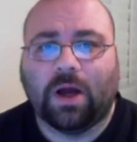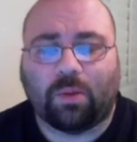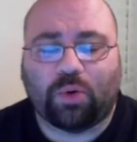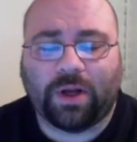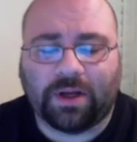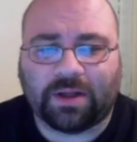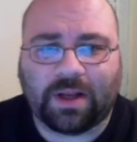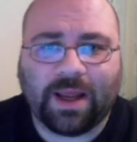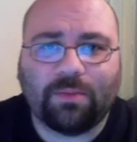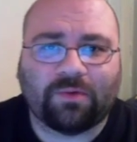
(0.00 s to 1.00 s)
a pretty good
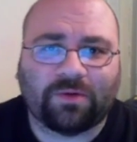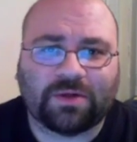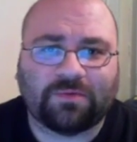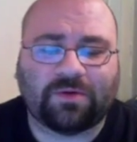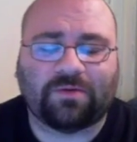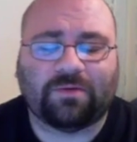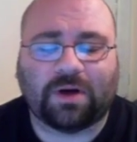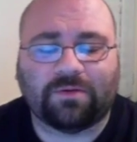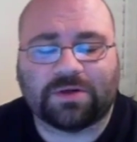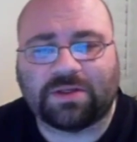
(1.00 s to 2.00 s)
name of
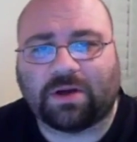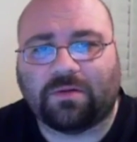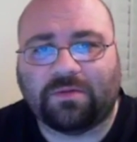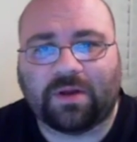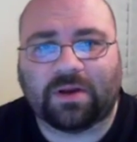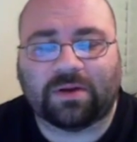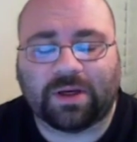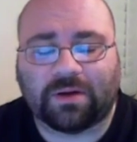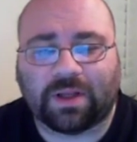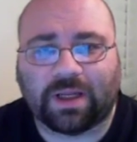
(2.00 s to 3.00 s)
herself
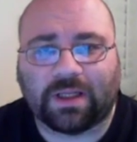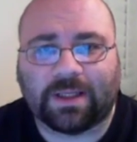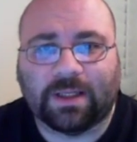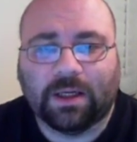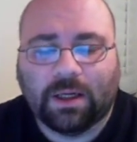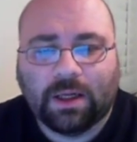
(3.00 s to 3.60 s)
here lately